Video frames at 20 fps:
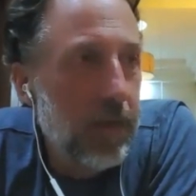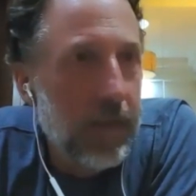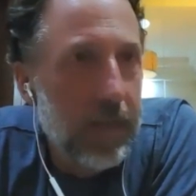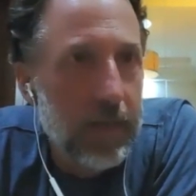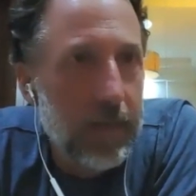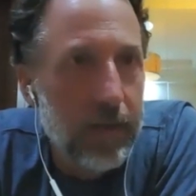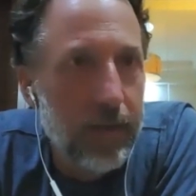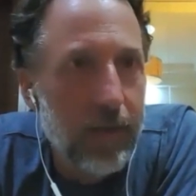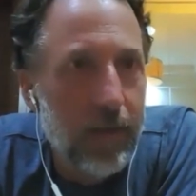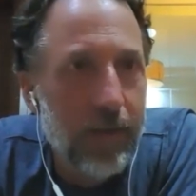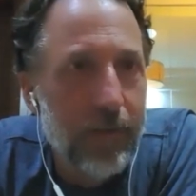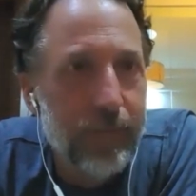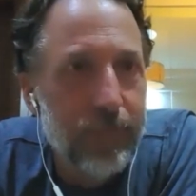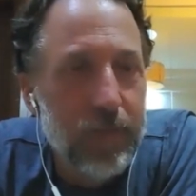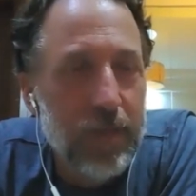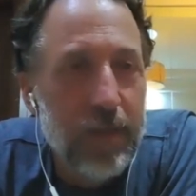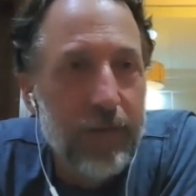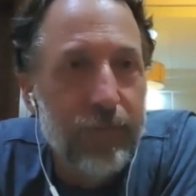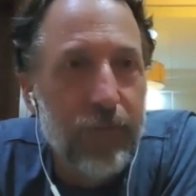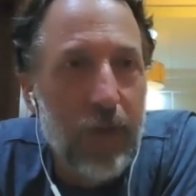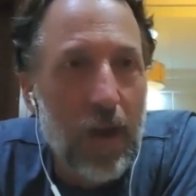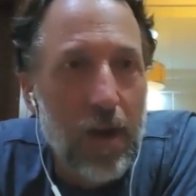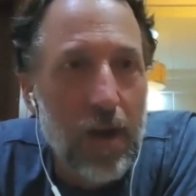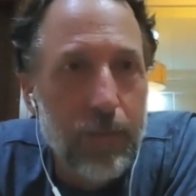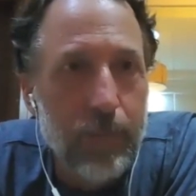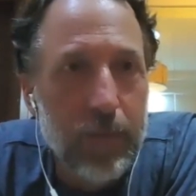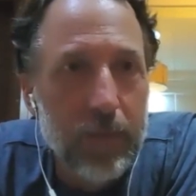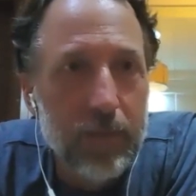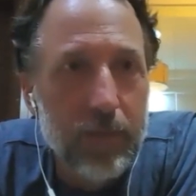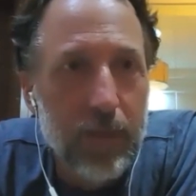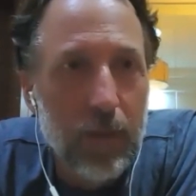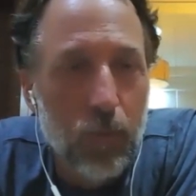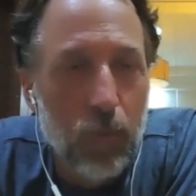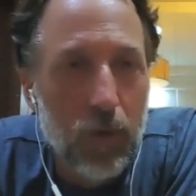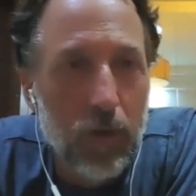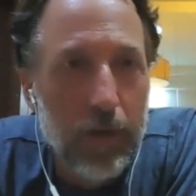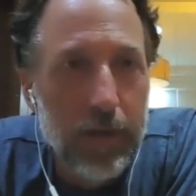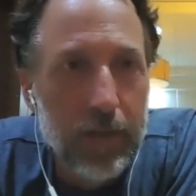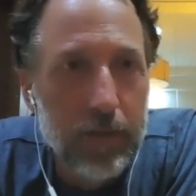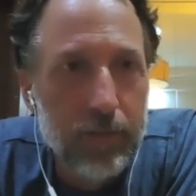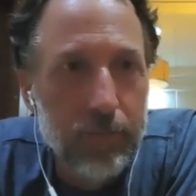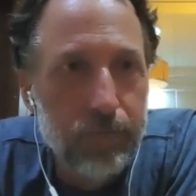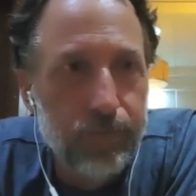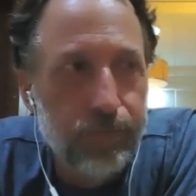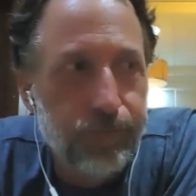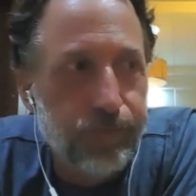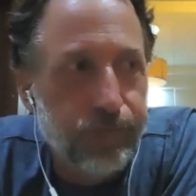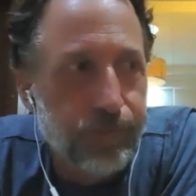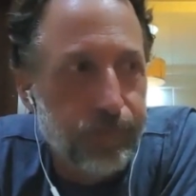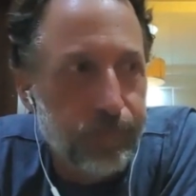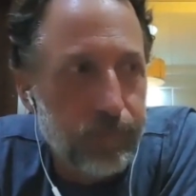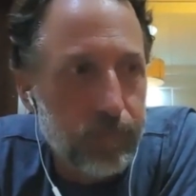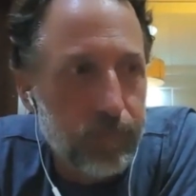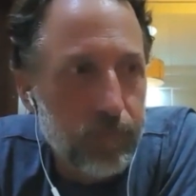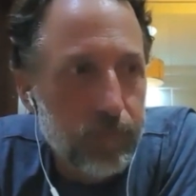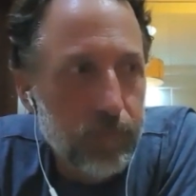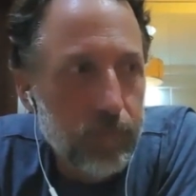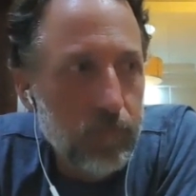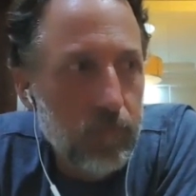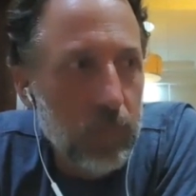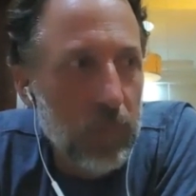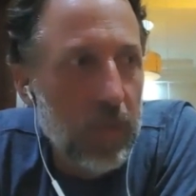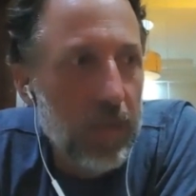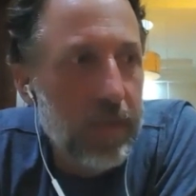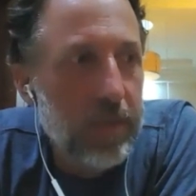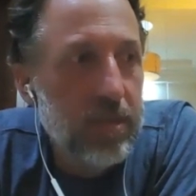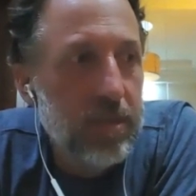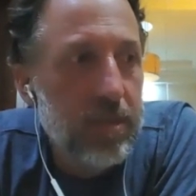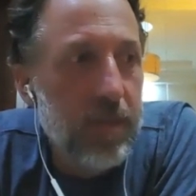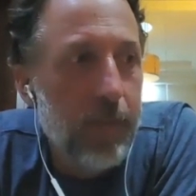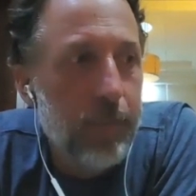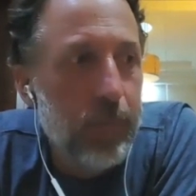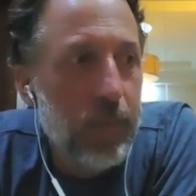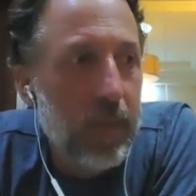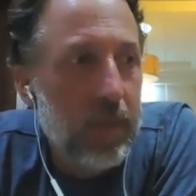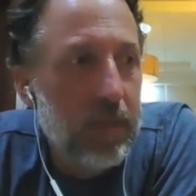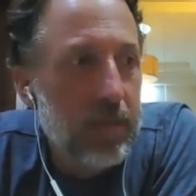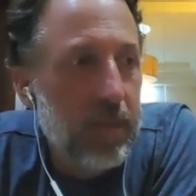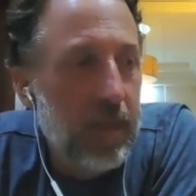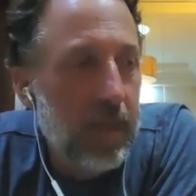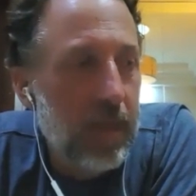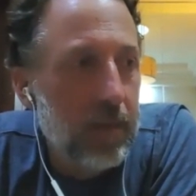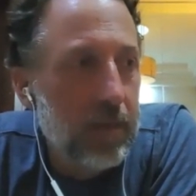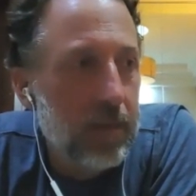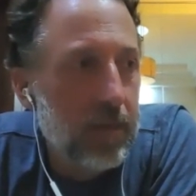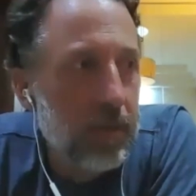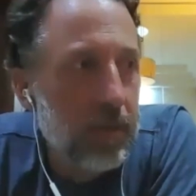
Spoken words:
and of the environment that we're in is something that